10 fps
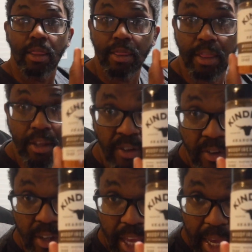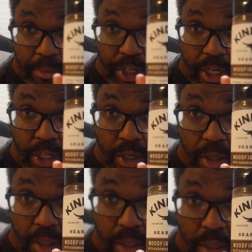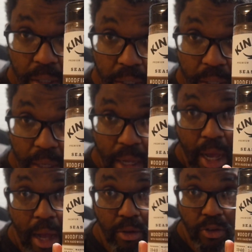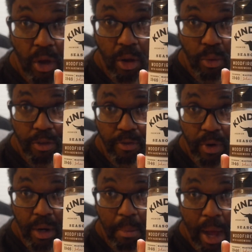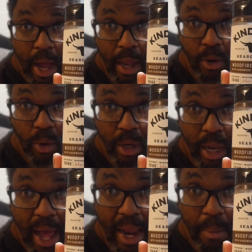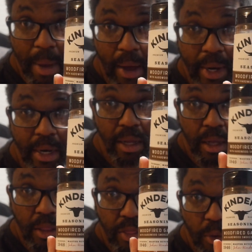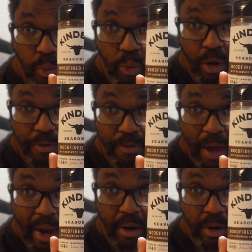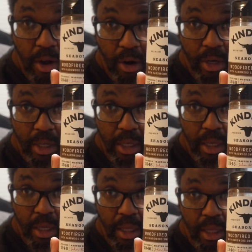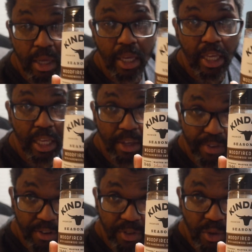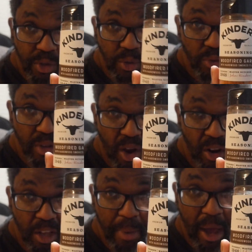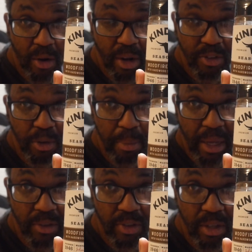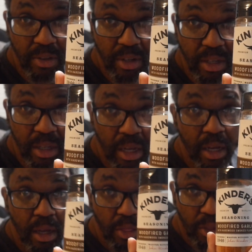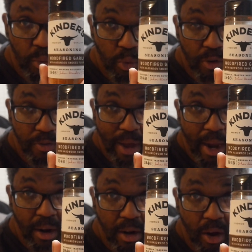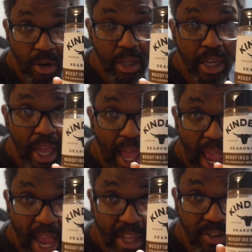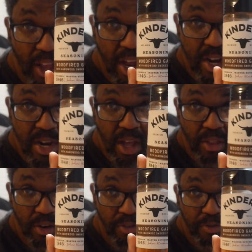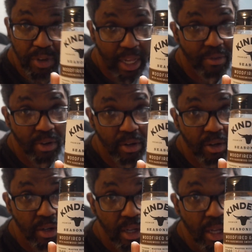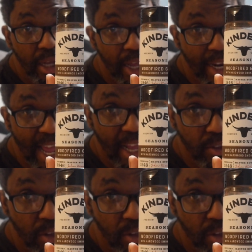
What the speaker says: This is a game changer. I was talking with a friend of mine online about it. The wood-fired garlic. Even if you use garlic powder as your base seasoning, the wood-fired garlic adds another flavor and adds